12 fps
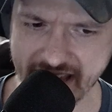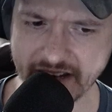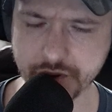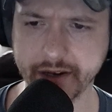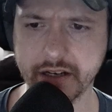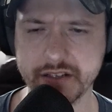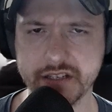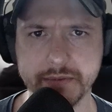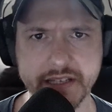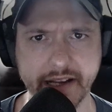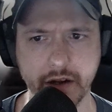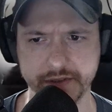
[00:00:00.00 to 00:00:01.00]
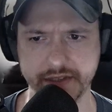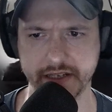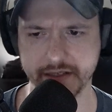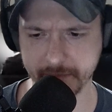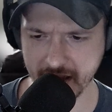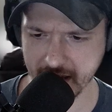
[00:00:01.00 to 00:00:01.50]
and triggered some
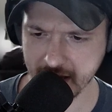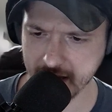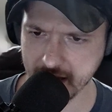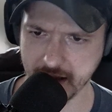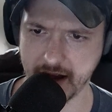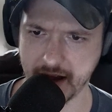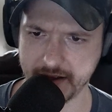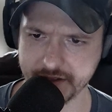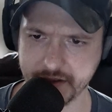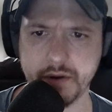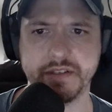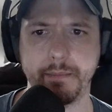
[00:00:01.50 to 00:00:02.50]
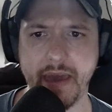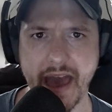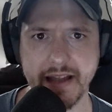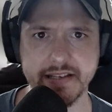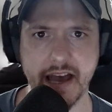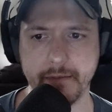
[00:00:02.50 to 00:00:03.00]
psychosis. Uh, so that was a
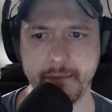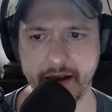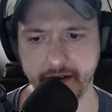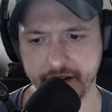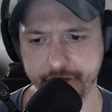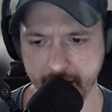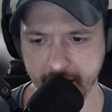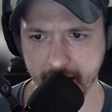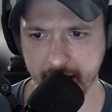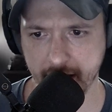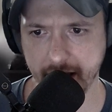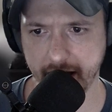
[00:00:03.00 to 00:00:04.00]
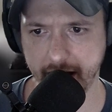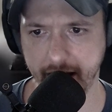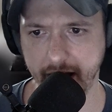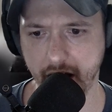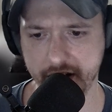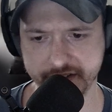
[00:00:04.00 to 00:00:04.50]
bad time in my life
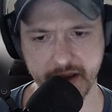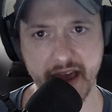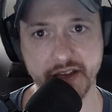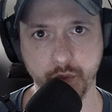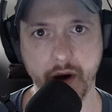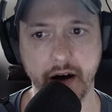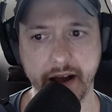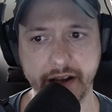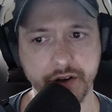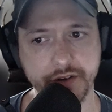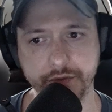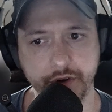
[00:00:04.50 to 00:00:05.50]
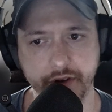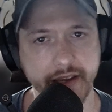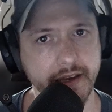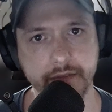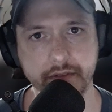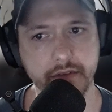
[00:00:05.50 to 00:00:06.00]
uh, as, as well. I couldn't
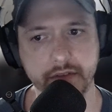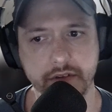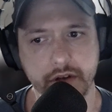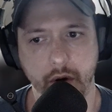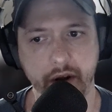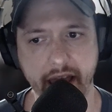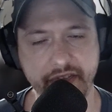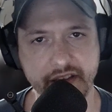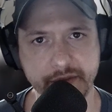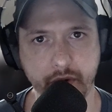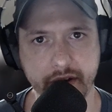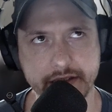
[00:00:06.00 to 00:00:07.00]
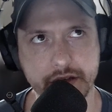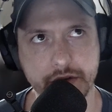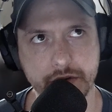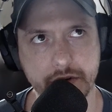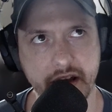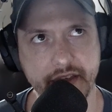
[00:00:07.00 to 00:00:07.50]
really, you know, at this point
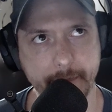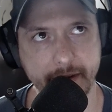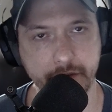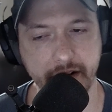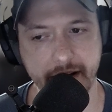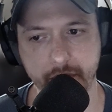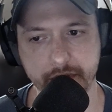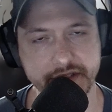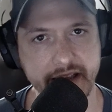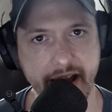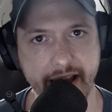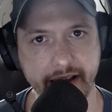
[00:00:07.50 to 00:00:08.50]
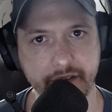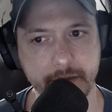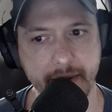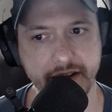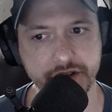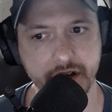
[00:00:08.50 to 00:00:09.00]
too. I think my grandma was dying of
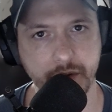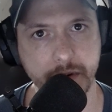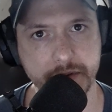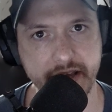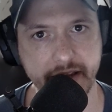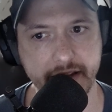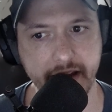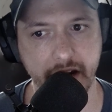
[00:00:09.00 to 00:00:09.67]
dementia, and we were taking